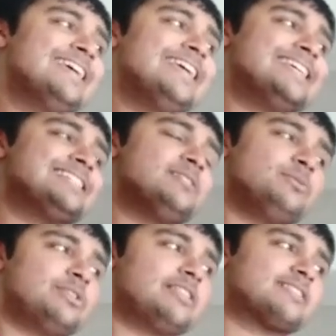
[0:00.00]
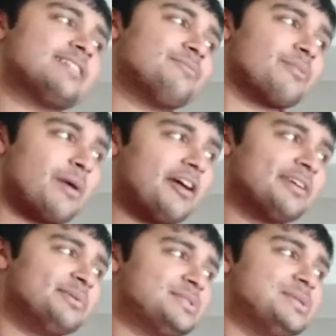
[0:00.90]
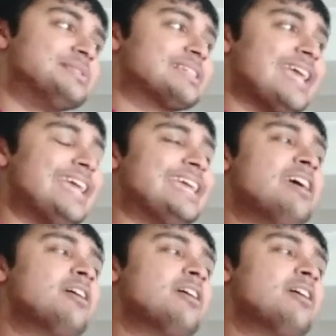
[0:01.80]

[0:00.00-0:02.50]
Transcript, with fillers: is equal to the sum from I equals 2 to K